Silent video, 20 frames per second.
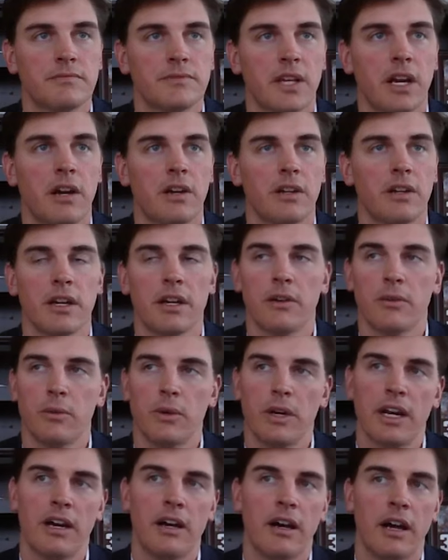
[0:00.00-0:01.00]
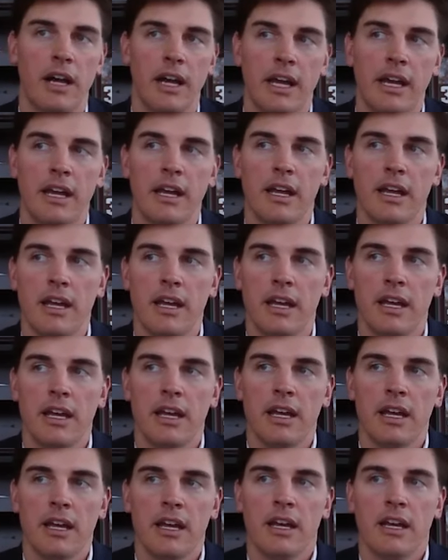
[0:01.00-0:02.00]
No, oh, yeah. Well,
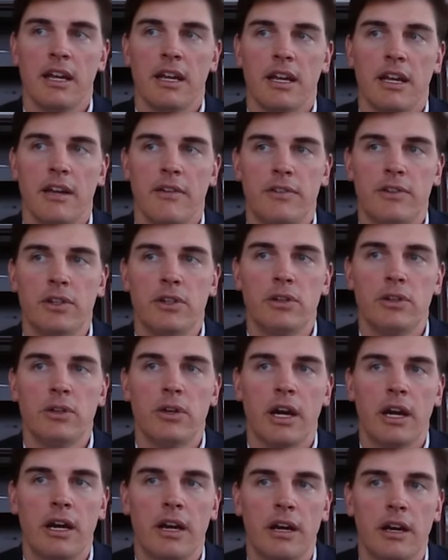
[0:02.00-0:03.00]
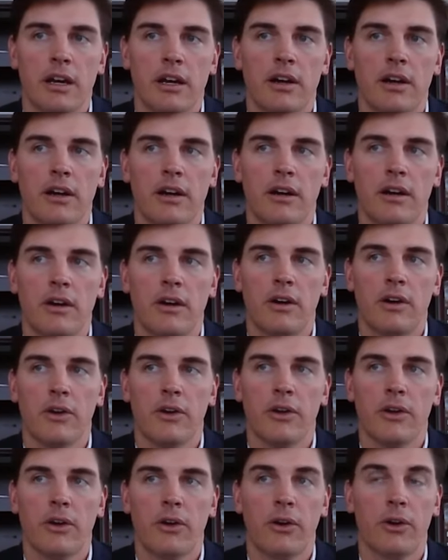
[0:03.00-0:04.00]
if you
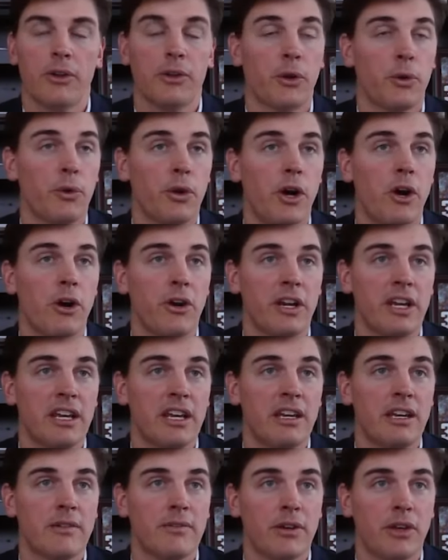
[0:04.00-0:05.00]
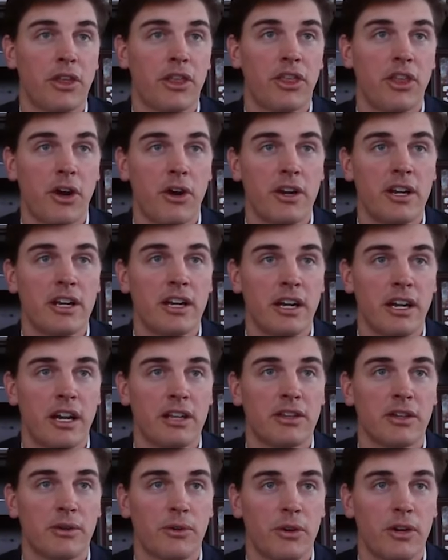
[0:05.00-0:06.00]
are on the wrong end of a 30 to
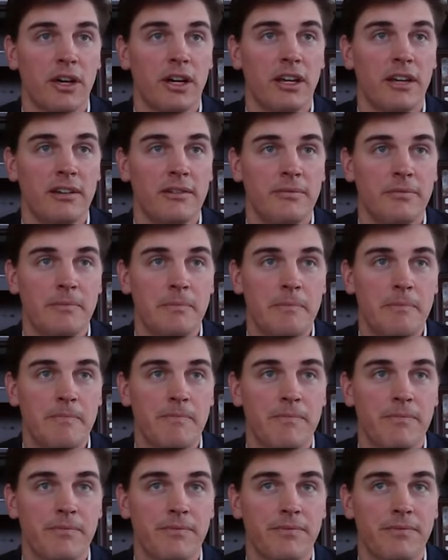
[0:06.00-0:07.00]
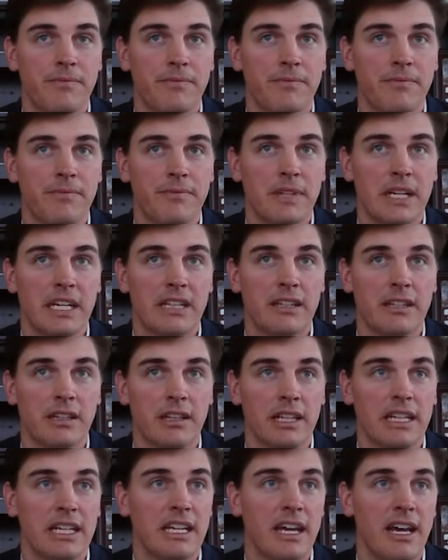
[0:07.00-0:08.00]
nothing run in the
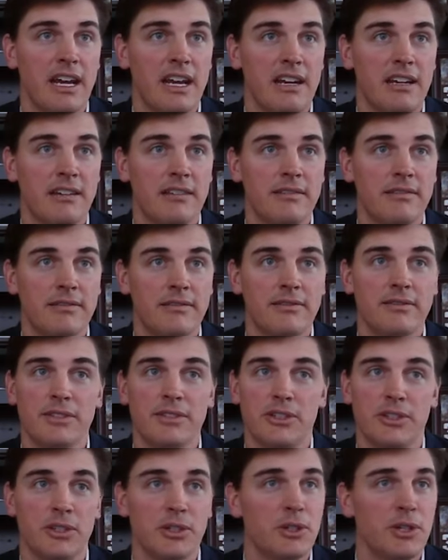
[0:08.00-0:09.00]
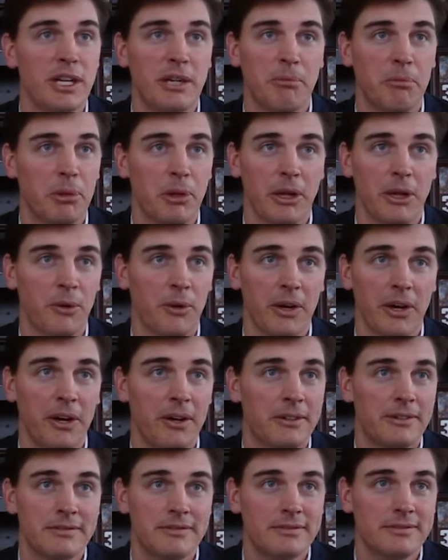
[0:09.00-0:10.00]
Elite Eight, you didn't play
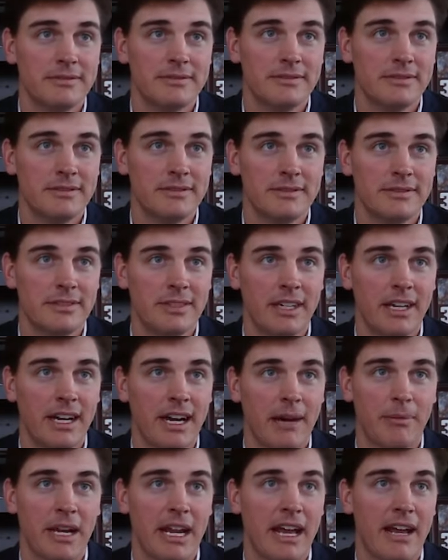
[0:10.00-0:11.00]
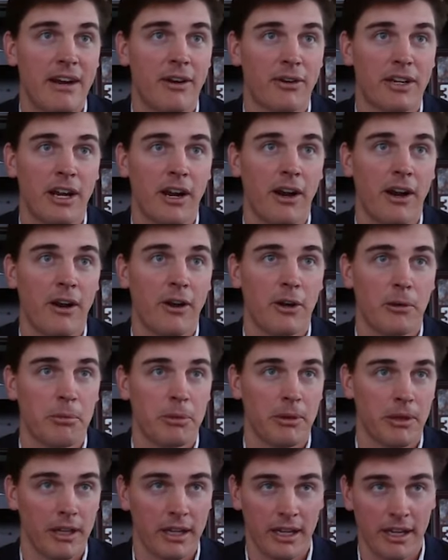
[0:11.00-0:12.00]
well. Yeah. I mean, I don't care who you're
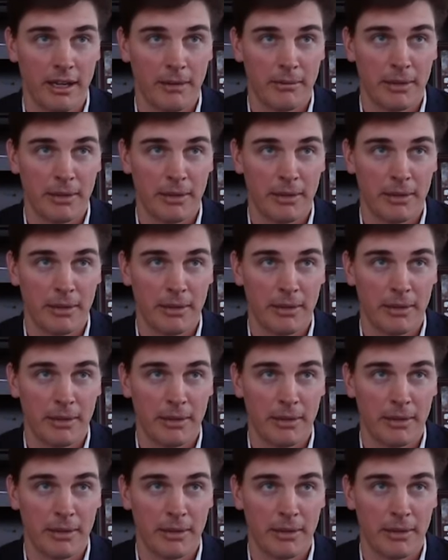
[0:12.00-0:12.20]
playing.